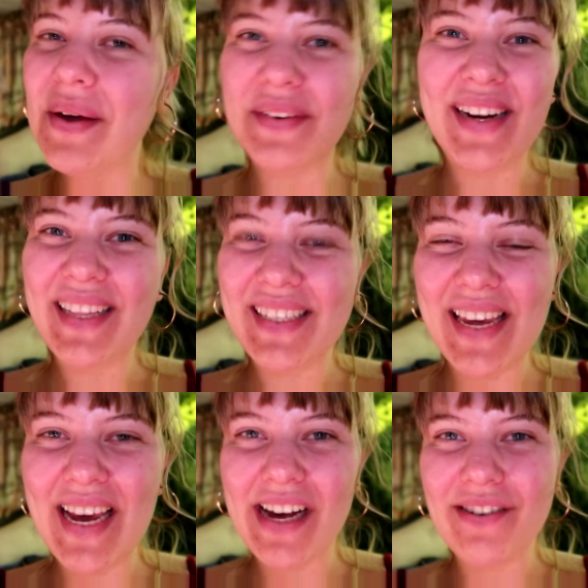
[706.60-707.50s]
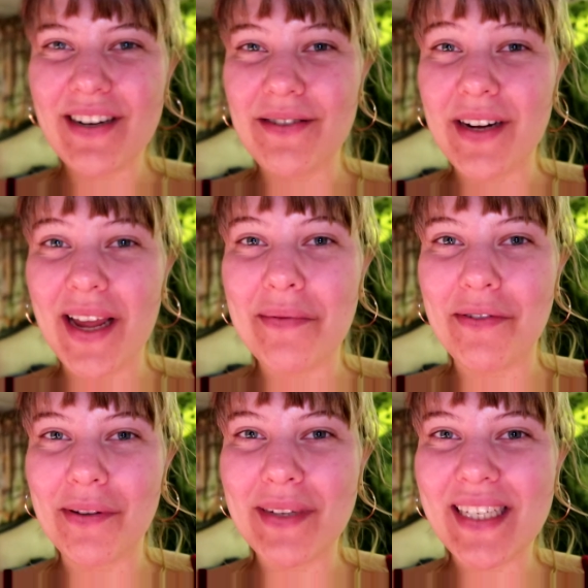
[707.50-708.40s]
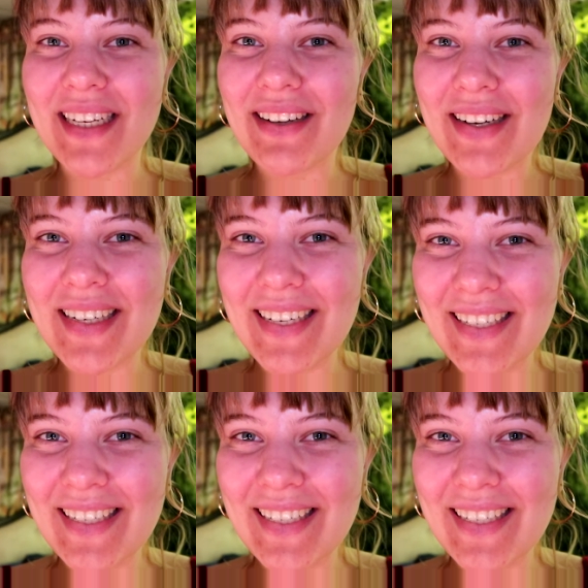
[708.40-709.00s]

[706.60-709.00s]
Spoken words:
All right, let's hang out and you can help me film this TikTok.